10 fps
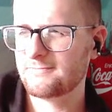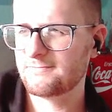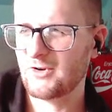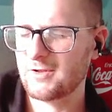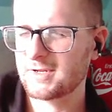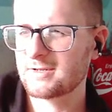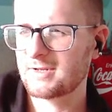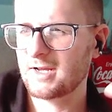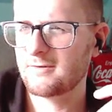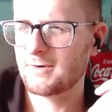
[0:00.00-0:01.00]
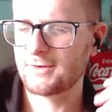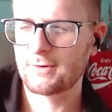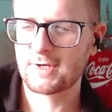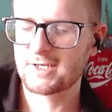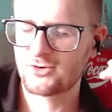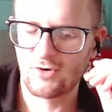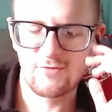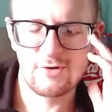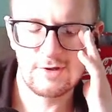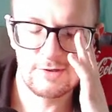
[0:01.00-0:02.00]
falling down. Well, no, I guess Trump
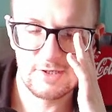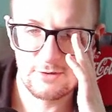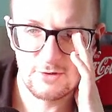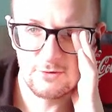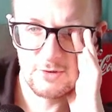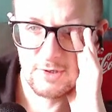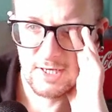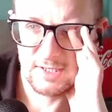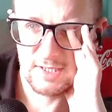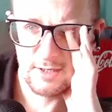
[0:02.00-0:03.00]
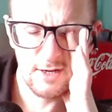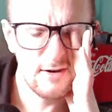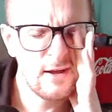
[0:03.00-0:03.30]
fell down the stairs too, so I can't say that.